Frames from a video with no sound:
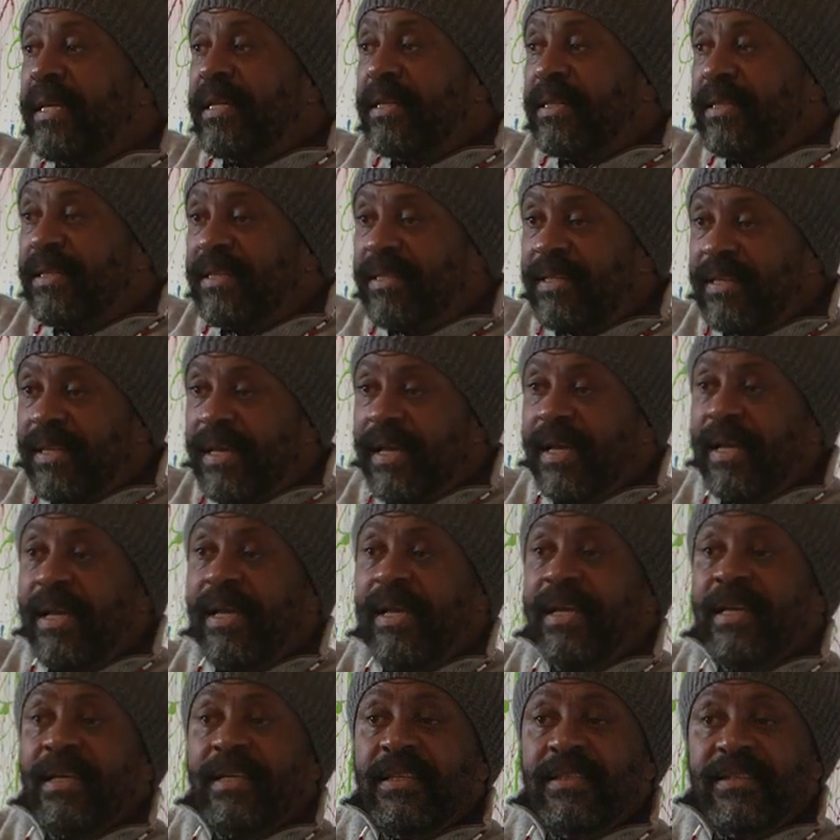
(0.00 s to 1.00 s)

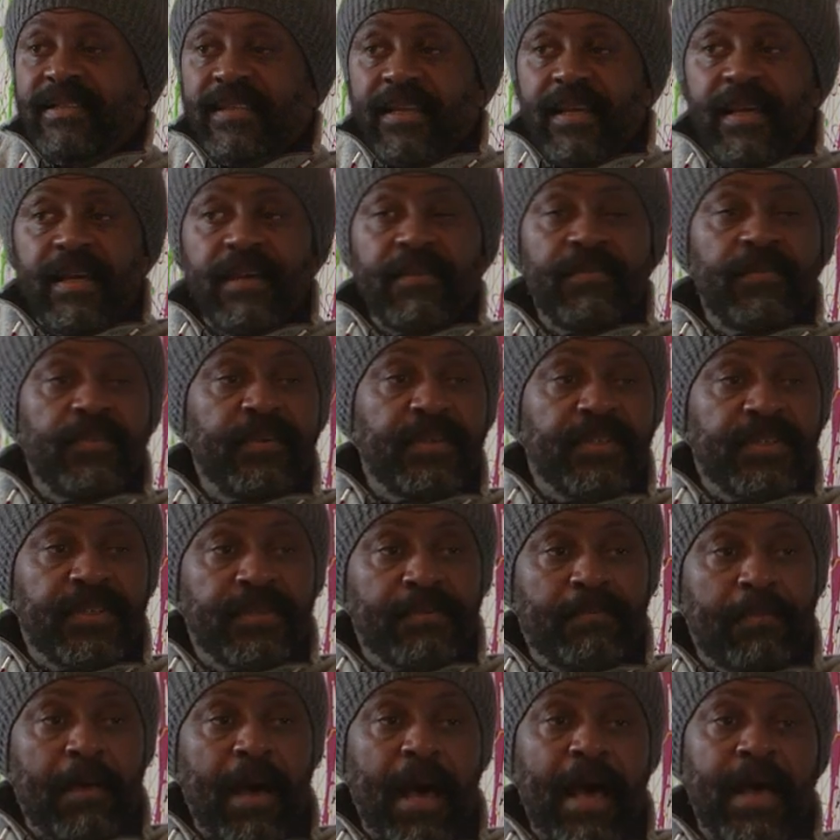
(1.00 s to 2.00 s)
contains every
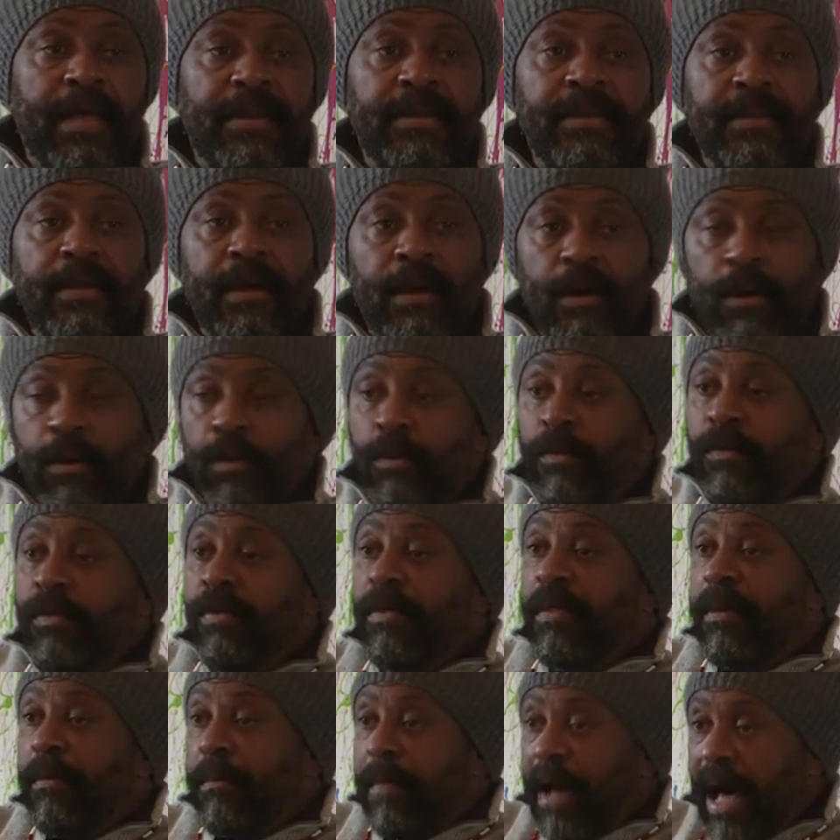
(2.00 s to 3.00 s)
spot
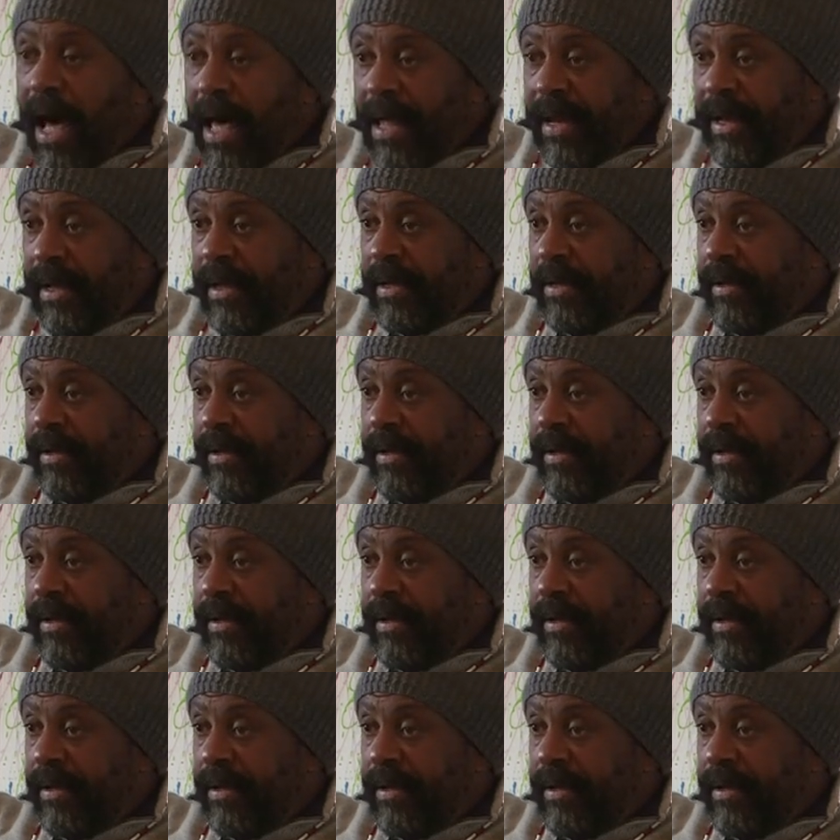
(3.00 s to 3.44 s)
on the body.